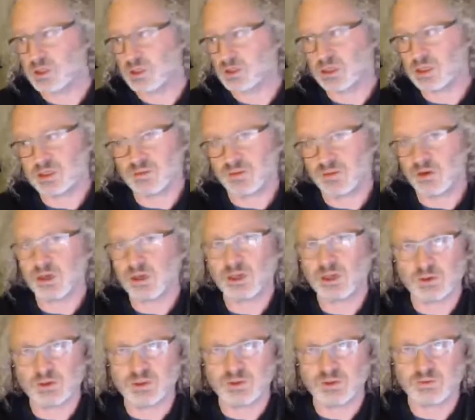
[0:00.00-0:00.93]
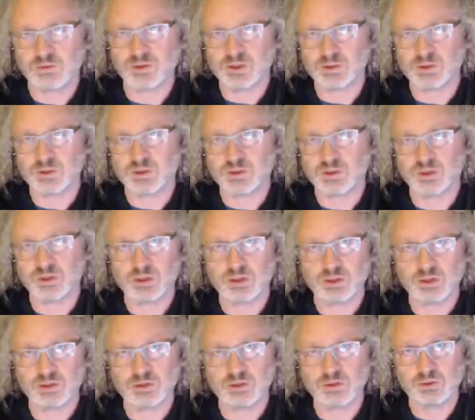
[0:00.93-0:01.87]
So there's very little difference between the
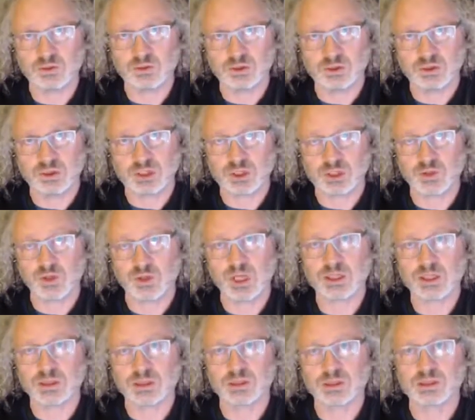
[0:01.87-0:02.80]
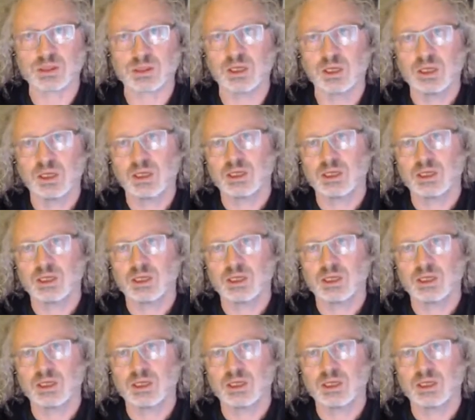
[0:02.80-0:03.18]
two situations.